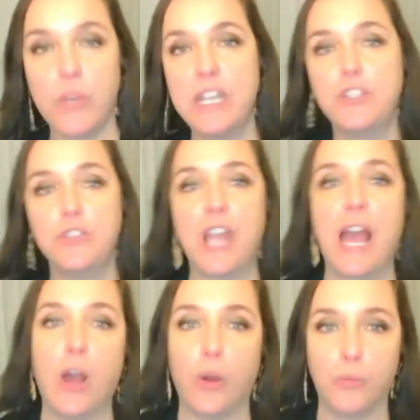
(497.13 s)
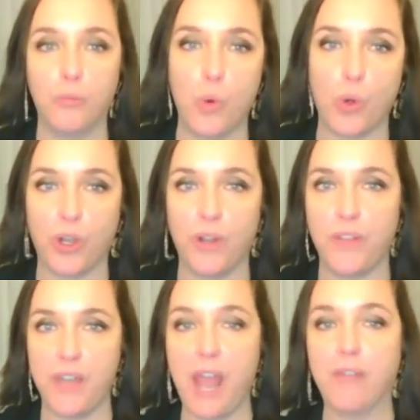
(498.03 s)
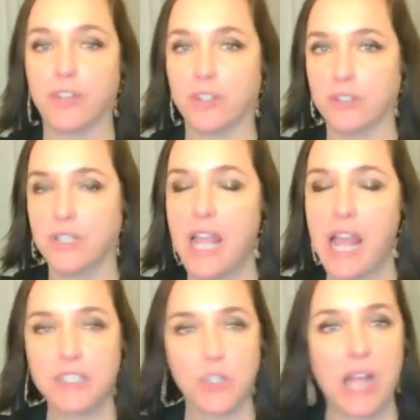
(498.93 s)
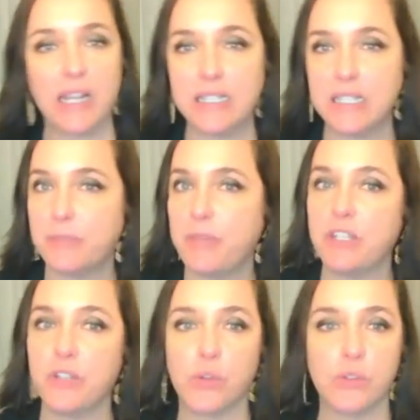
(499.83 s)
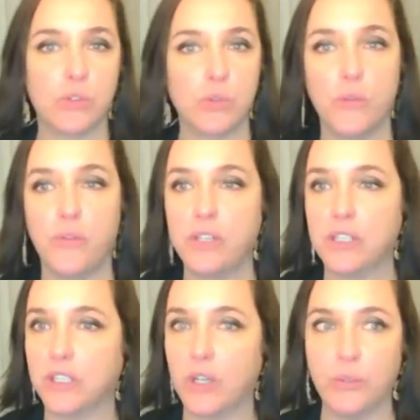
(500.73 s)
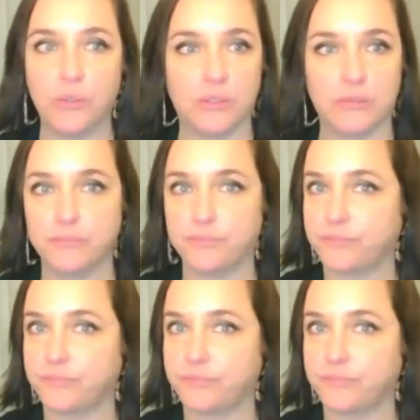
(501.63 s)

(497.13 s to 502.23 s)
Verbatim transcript: We need you now more than ever. And so I like to speak to those who feel alone.